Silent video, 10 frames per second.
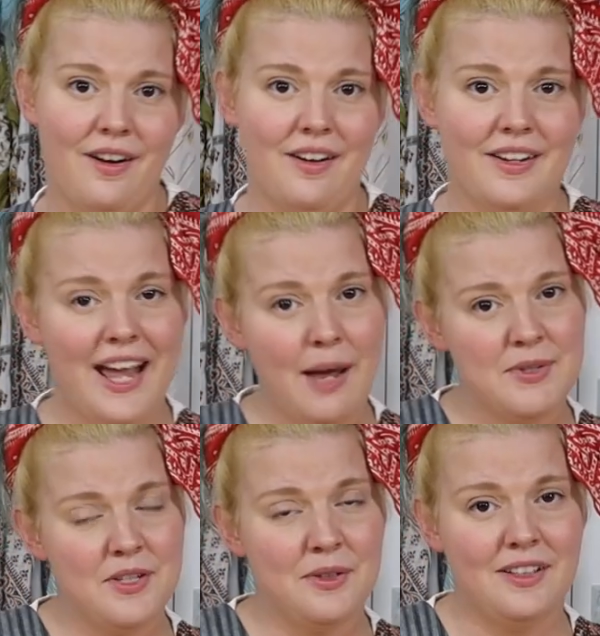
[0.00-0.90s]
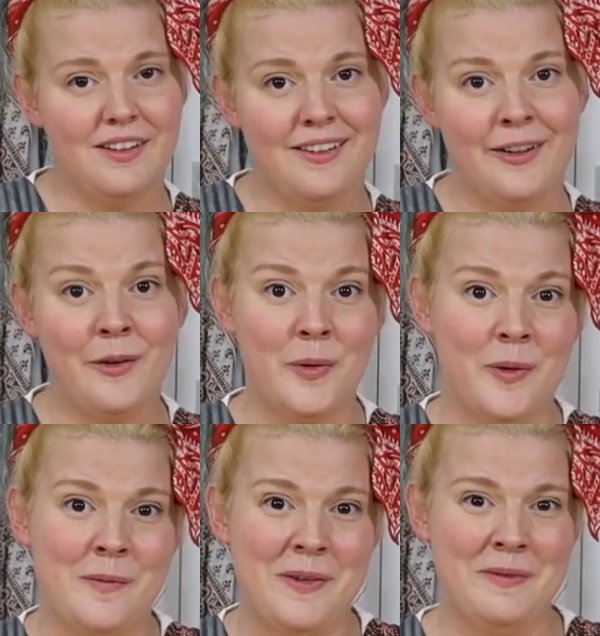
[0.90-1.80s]
our cap sew along,
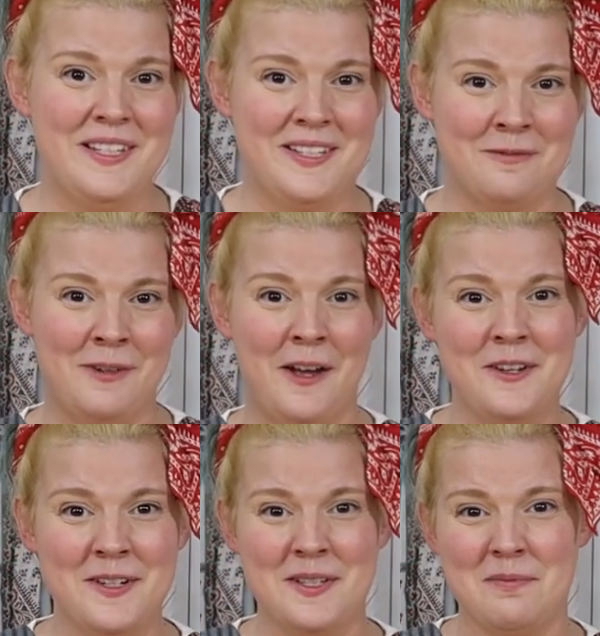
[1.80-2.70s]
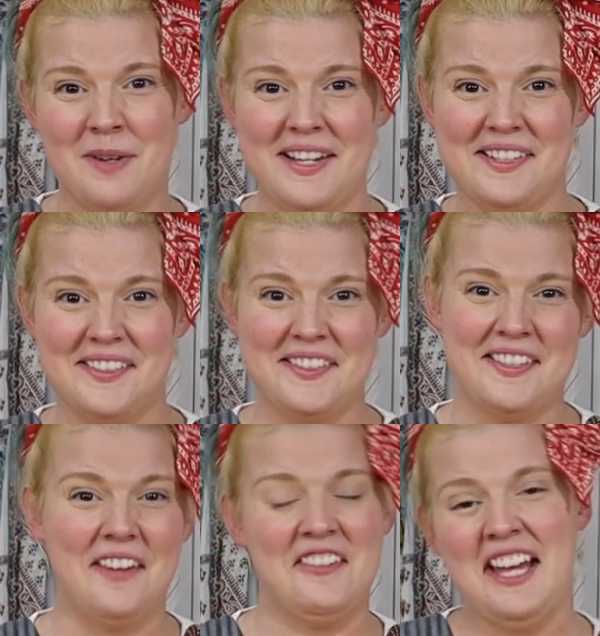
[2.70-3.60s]
or maybe some other surprises
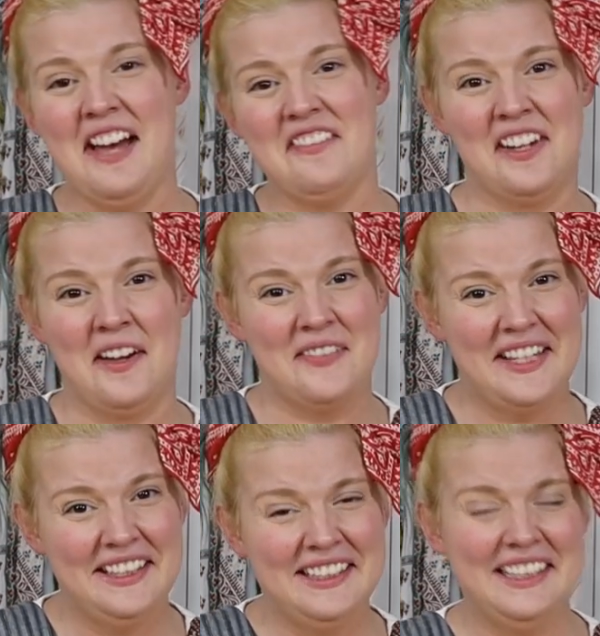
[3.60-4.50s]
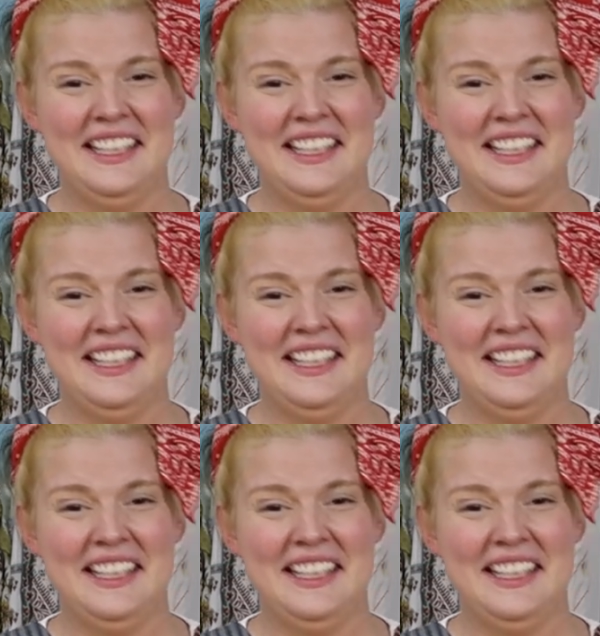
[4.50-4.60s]
that we have coming.